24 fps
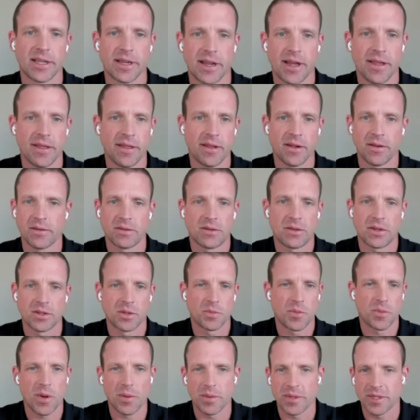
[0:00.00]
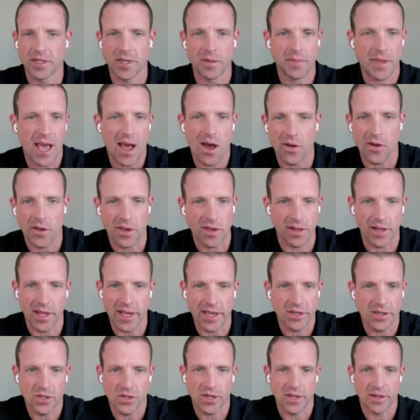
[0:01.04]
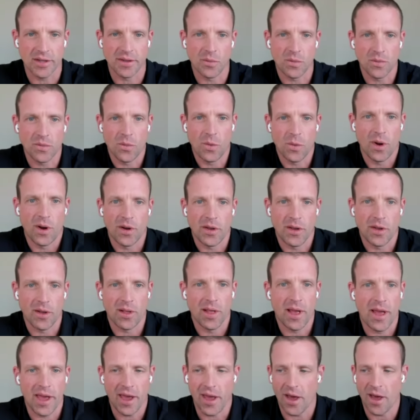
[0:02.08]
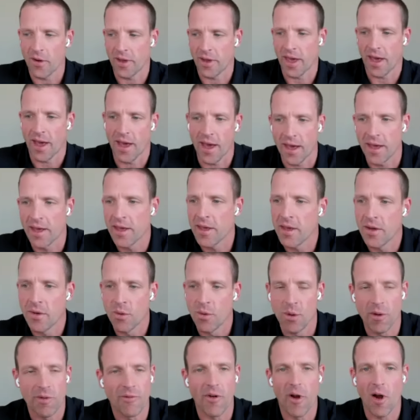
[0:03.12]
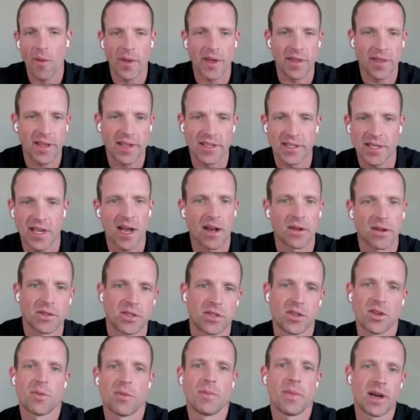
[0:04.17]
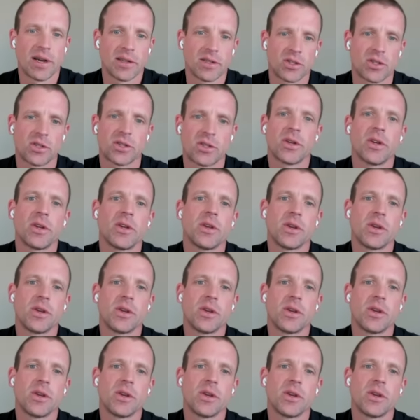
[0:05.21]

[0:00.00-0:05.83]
And there's probably some calculation where you're like, okay, we're farming this out so much,